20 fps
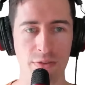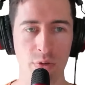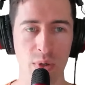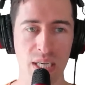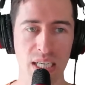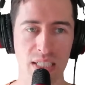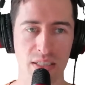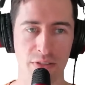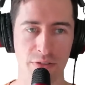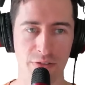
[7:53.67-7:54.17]
if we
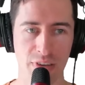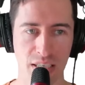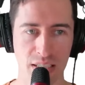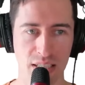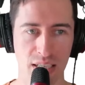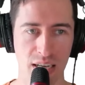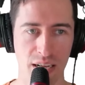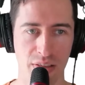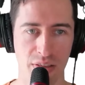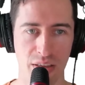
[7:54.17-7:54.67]
need to
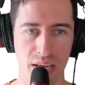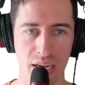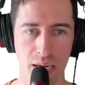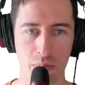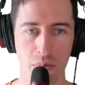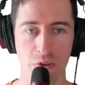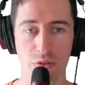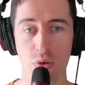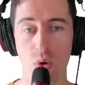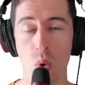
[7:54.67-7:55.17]
fix
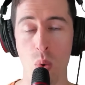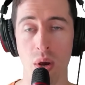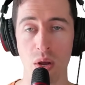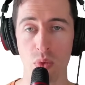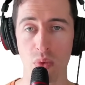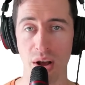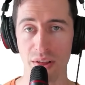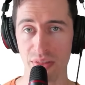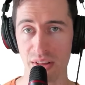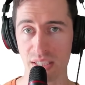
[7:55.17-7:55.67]
anything before we
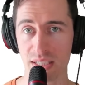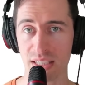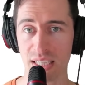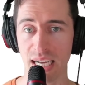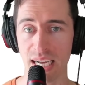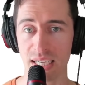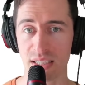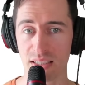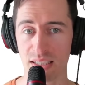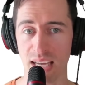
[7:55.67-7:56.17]
run this
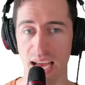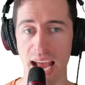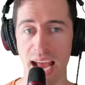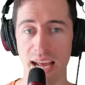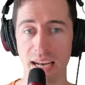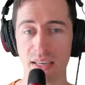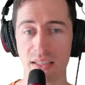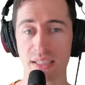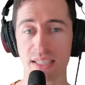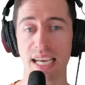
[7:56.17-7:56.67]
test and